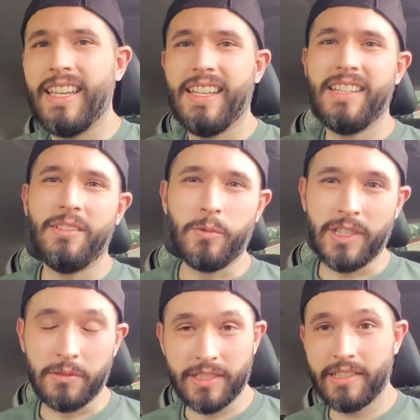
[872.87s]
When I
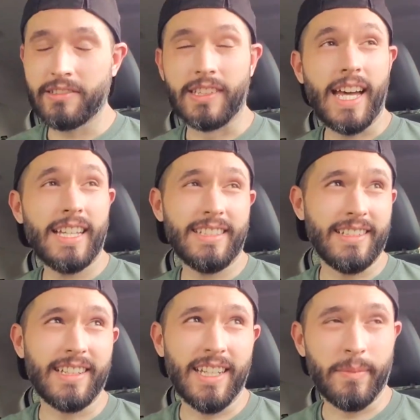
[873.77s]
was here last
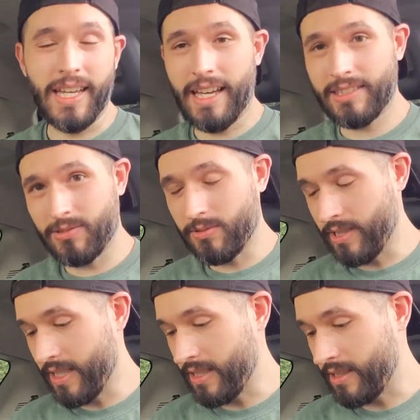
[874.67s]
time, I
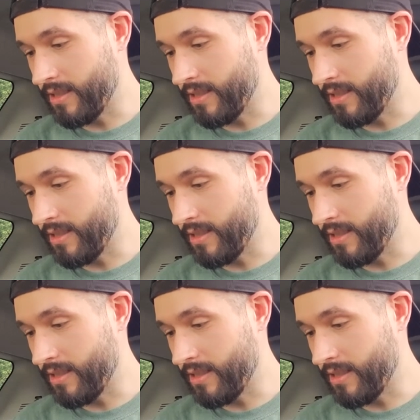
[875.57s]
actually